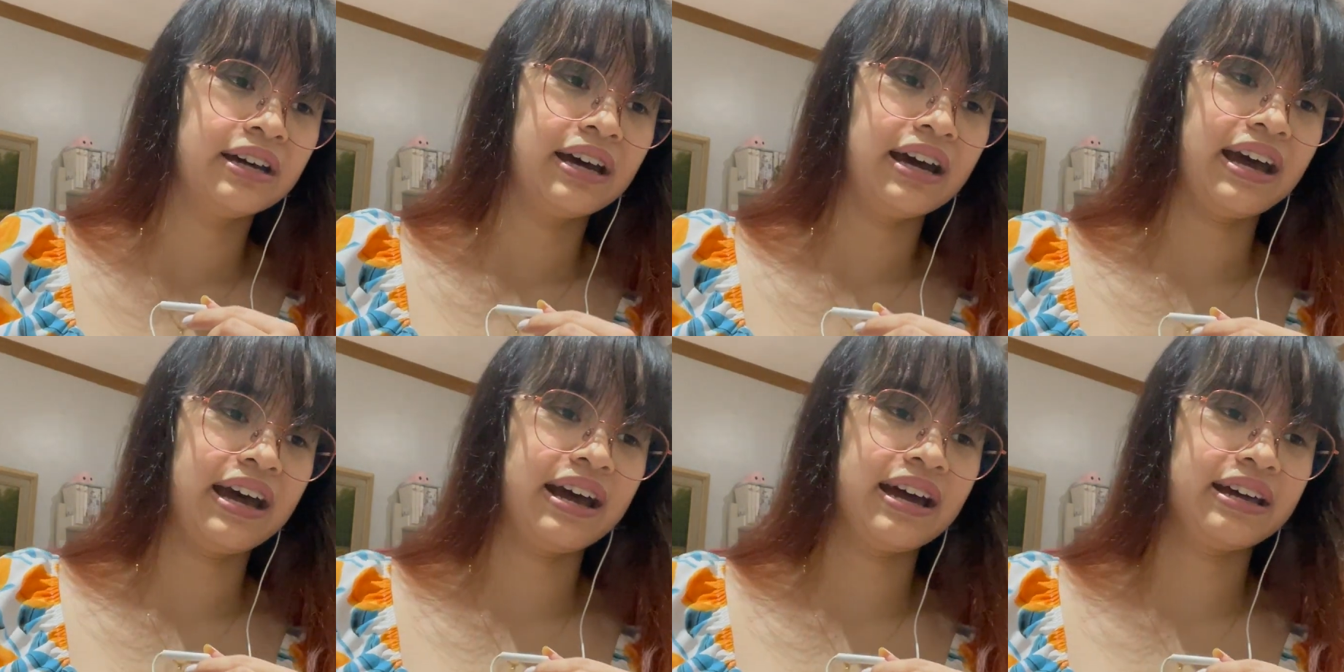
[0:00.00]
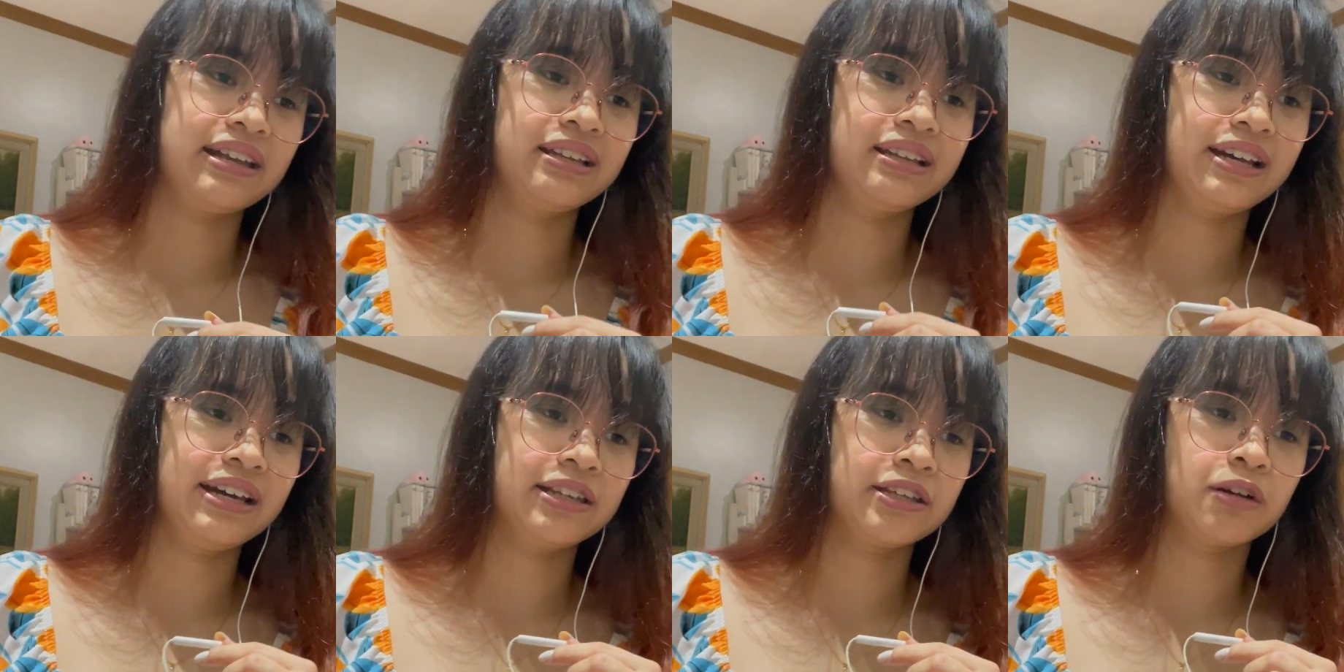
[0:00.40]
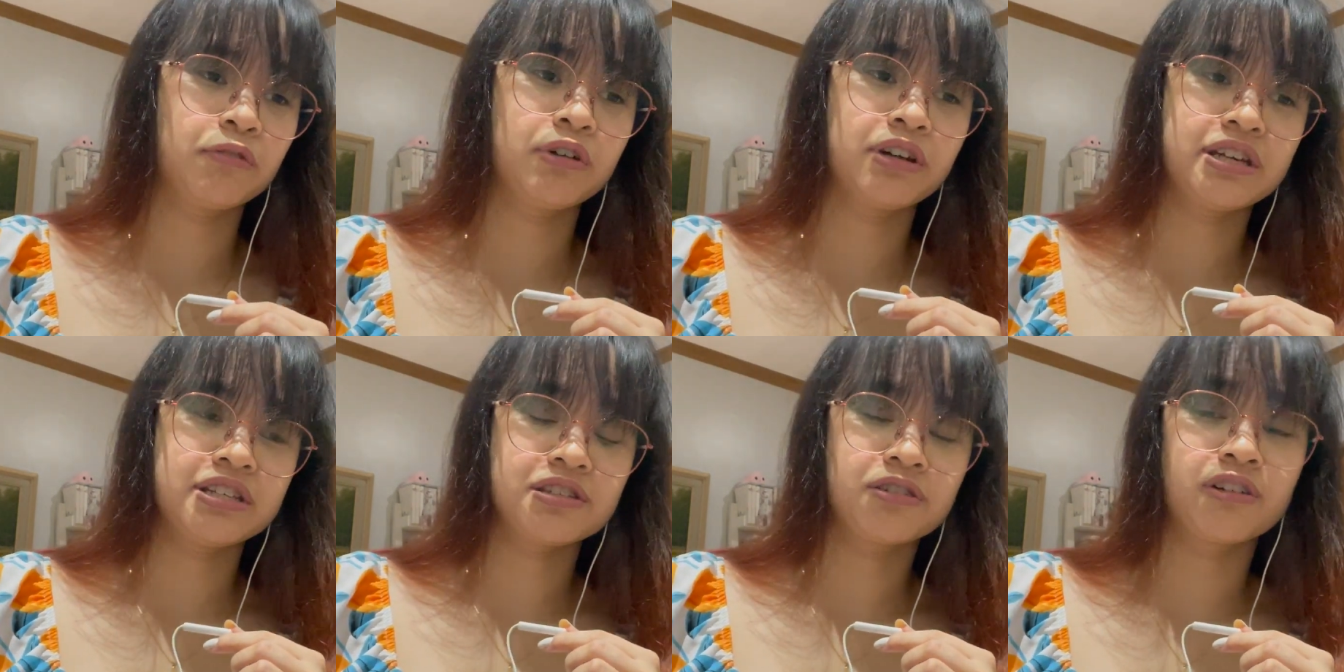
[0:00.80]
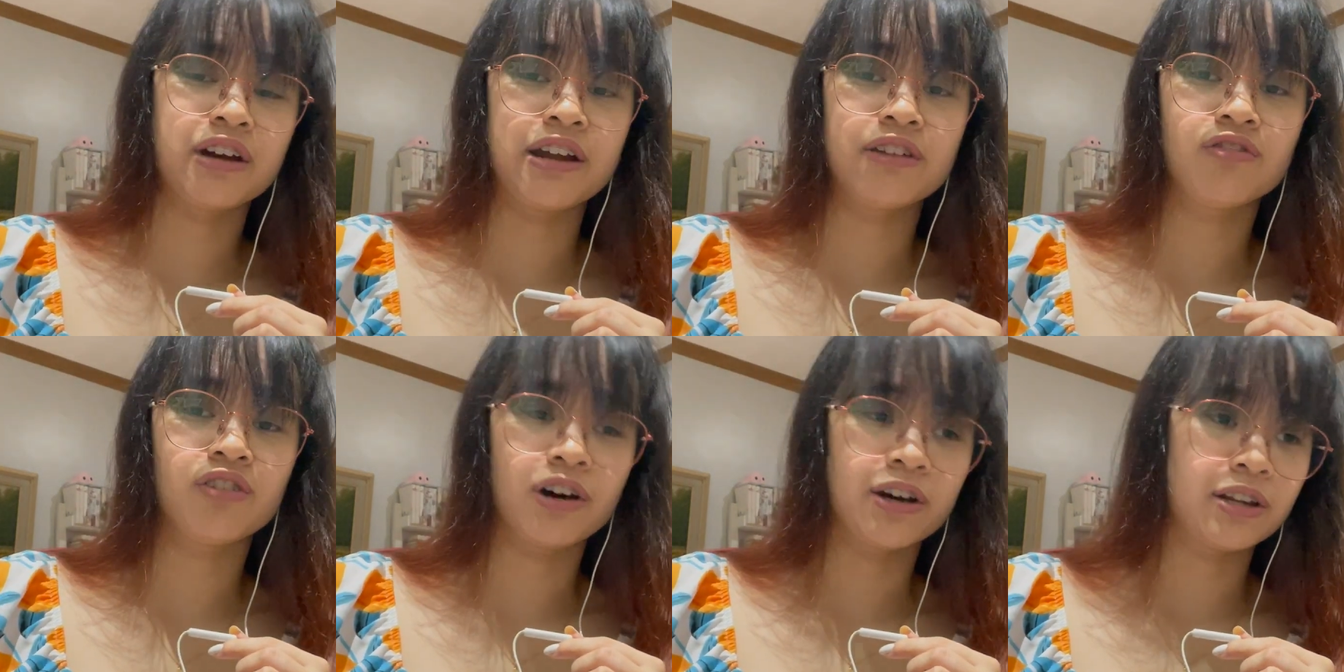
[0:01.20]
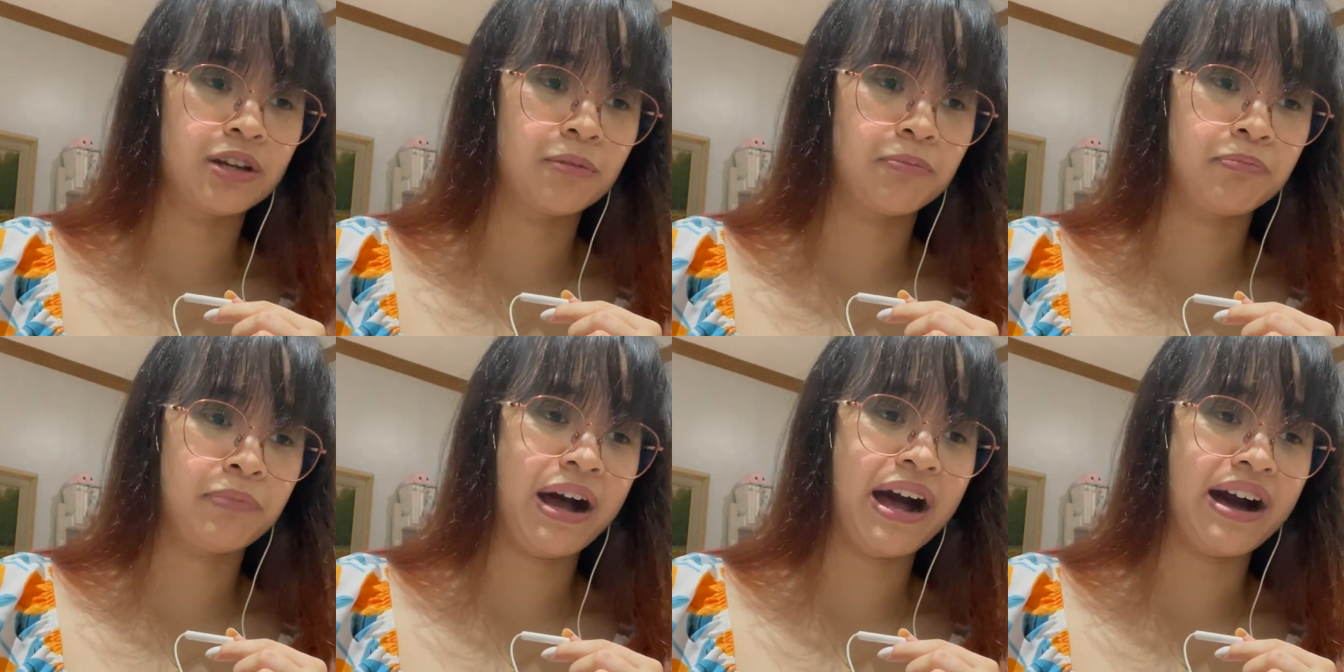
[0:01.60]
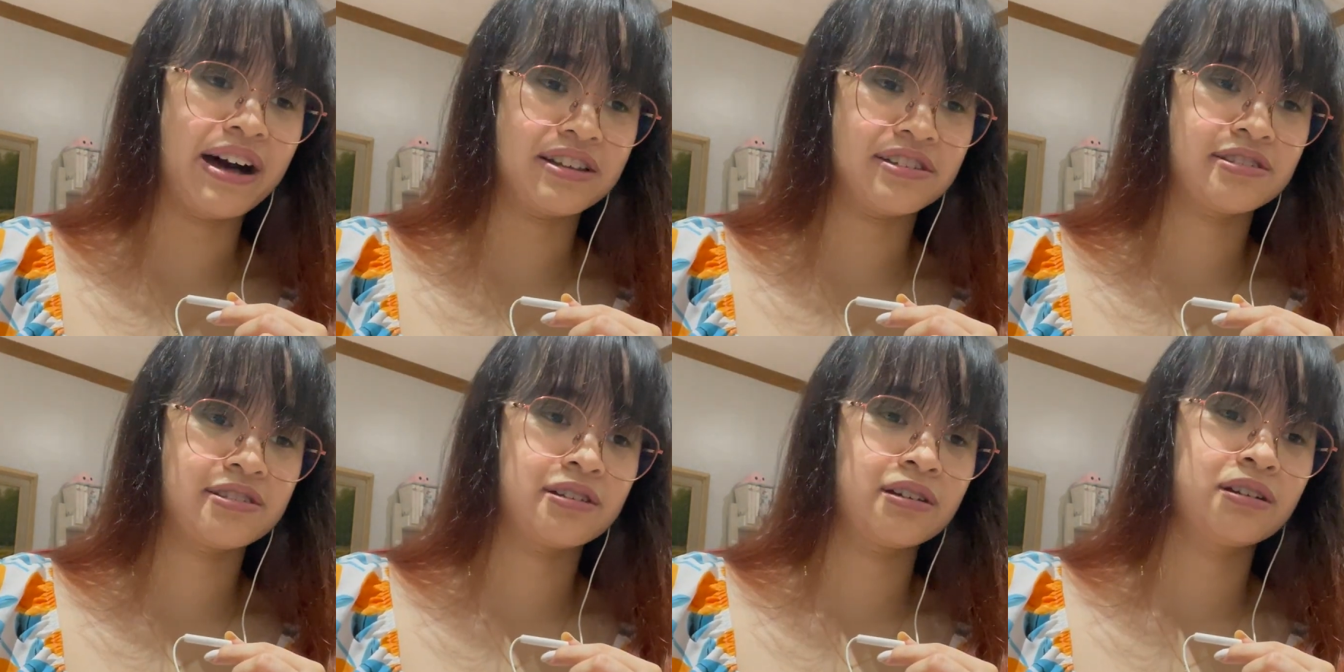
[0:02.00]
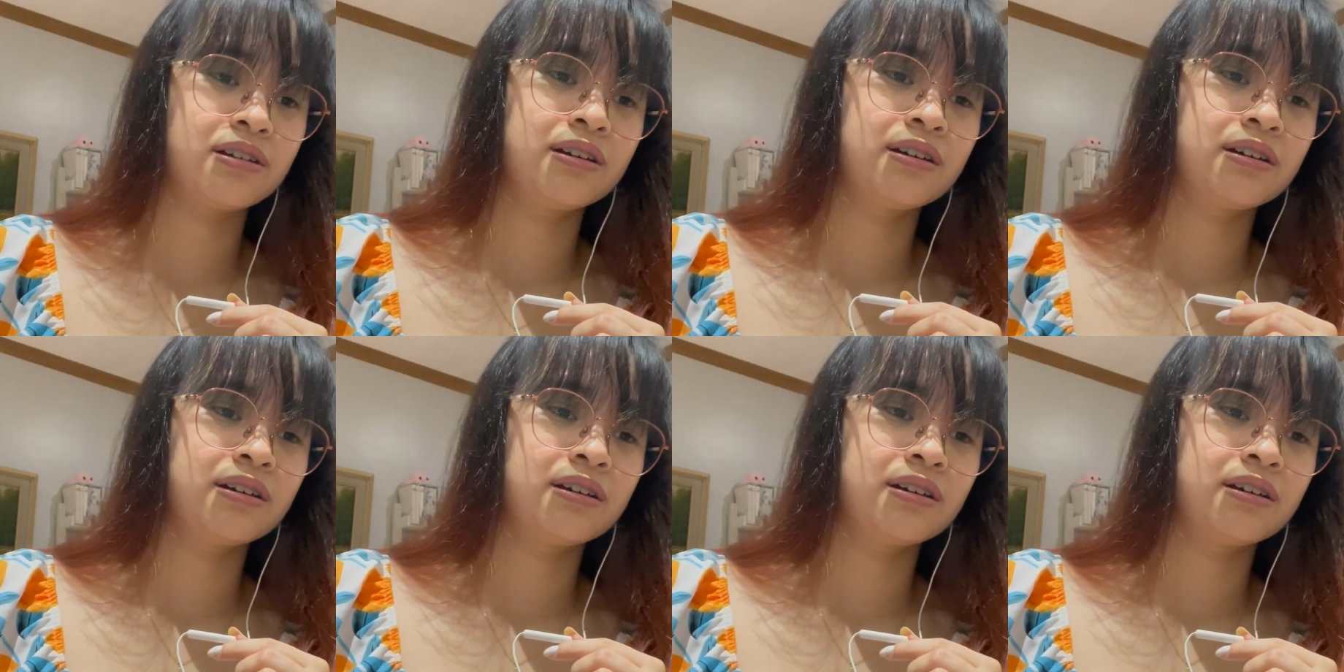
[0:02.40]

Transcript: and later when his grandfather passed.